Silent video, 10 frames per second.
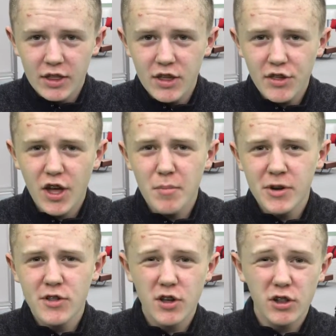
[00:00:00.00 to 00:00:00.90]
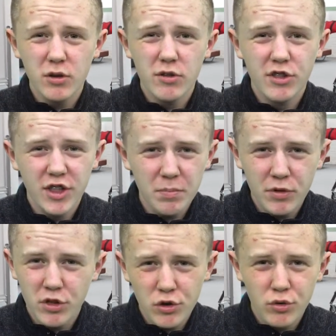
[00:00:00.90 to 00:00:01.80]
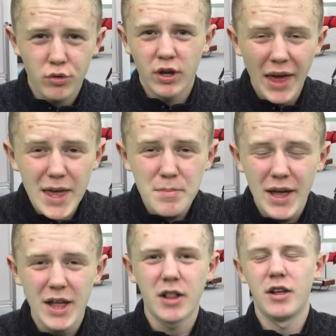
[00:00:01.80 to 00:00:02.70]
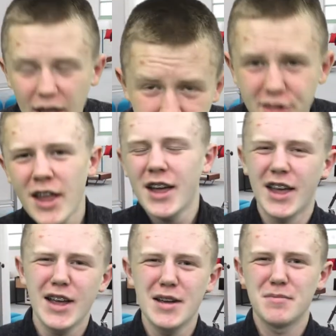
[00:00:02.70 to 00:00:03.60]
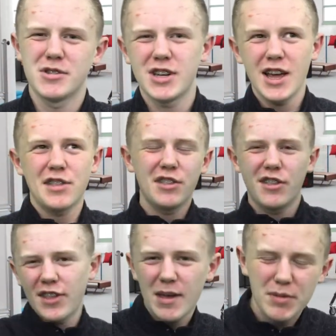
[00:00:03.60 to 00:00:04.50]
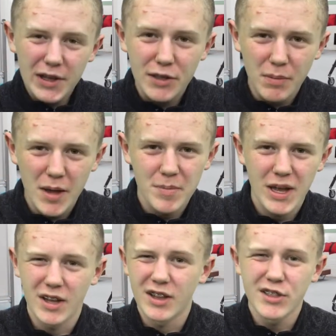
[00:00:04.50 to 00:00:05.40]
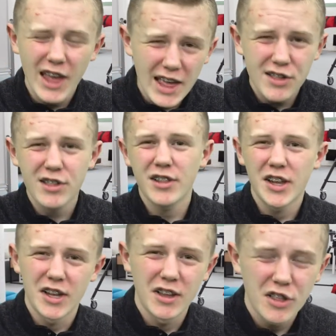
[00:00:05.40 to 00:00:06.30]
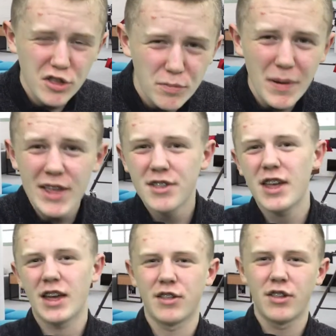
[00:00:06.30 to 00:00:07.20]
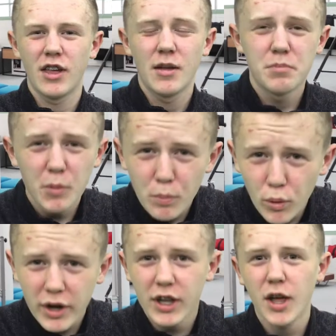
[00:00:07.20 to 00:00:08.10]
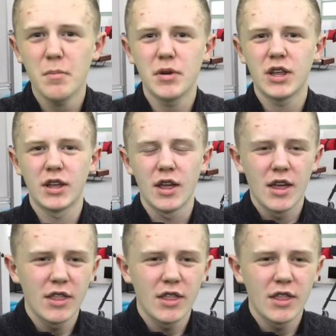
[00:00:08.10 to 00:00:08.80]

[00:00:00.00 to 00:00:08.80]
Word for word: These companies include Zip2, PayPal, X.com, which I guess is the same thing as PayPal, Tesla, SpaceX, the Boring Company,